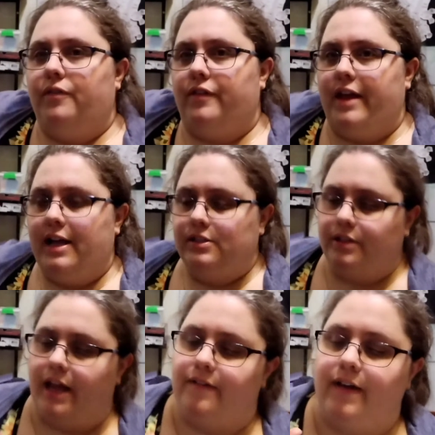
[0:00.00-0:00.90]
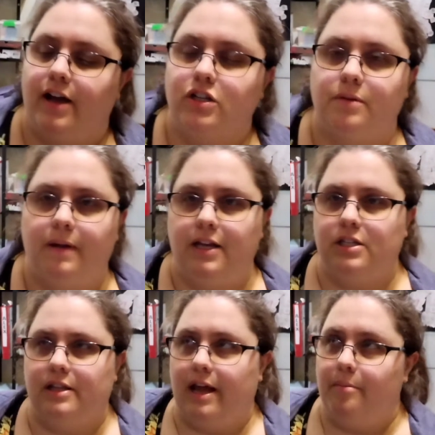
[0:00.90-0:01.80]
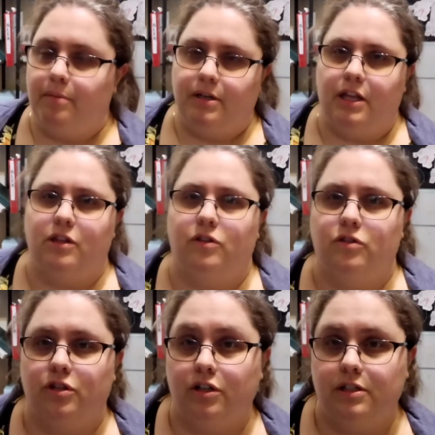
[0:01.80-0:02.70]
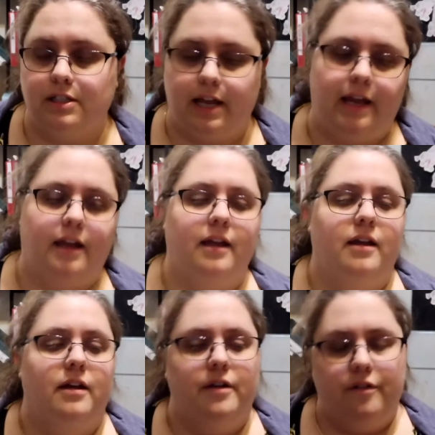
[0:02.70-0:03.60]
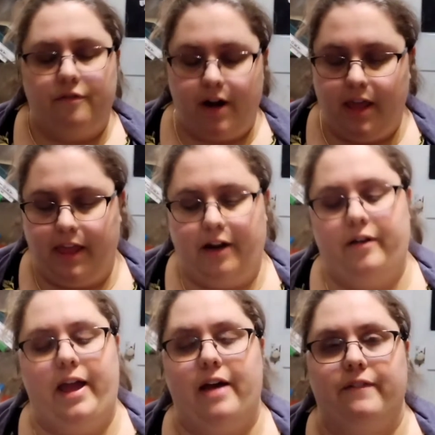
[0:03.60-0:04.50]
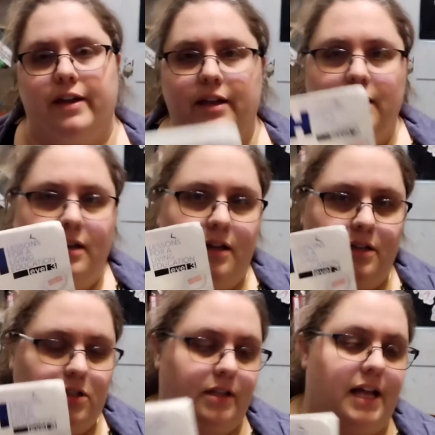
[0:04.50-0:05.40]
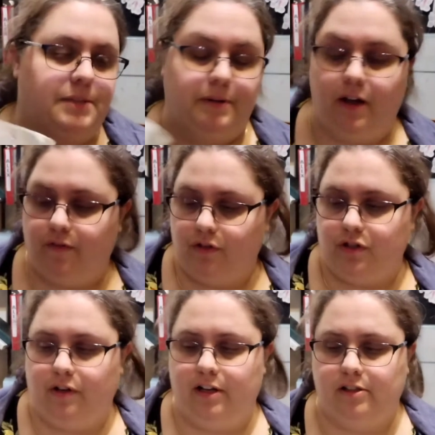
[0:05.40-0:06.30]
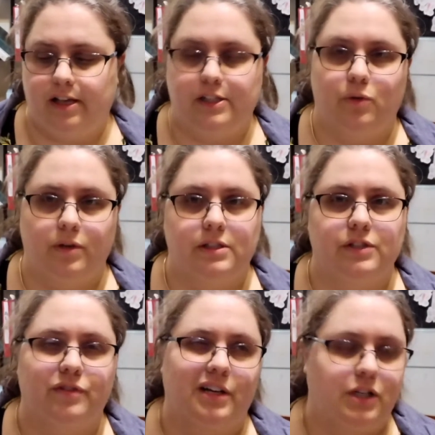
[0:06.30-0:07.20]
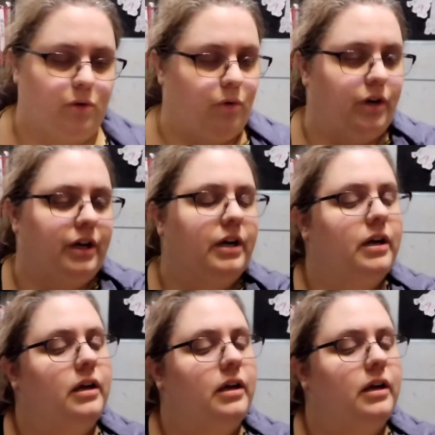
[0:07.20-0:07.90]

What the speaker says: for that. So they have an extra page in that Monday through Thursday. Friday they don't have it. So that's been helpful too. And it also has quizzes for each quarter.